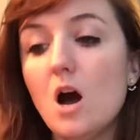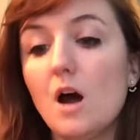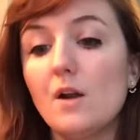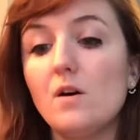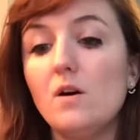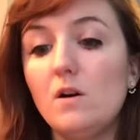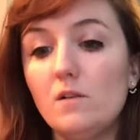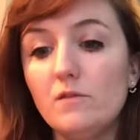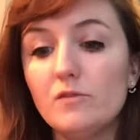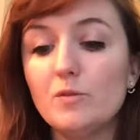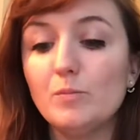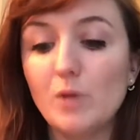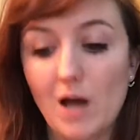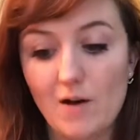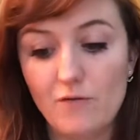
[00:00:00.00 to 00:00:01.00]
on all of the
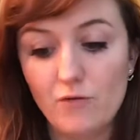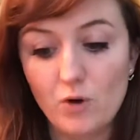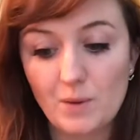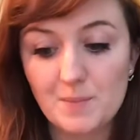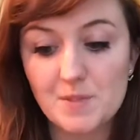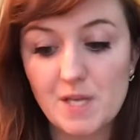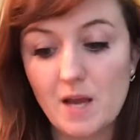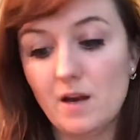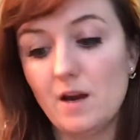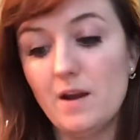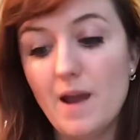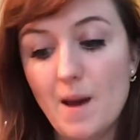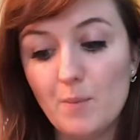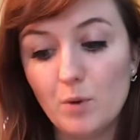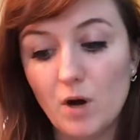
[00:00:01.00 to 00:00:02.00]
platforms, and a
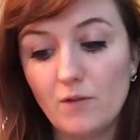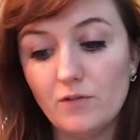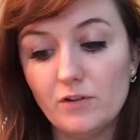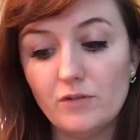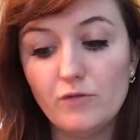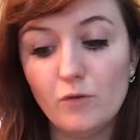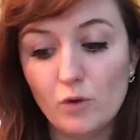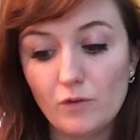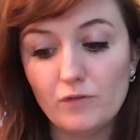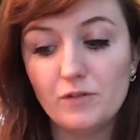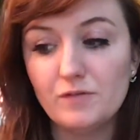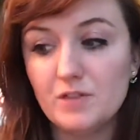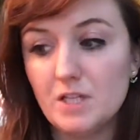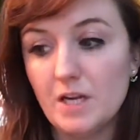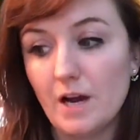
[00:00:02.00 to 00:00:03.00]
net profit of
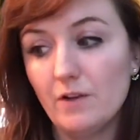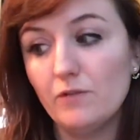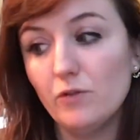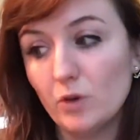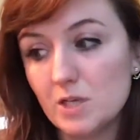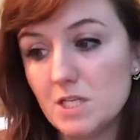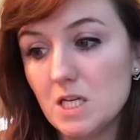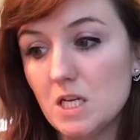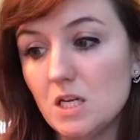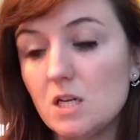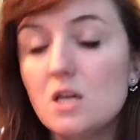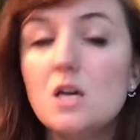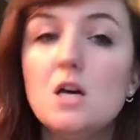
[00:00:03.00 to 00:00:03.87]
$459.14.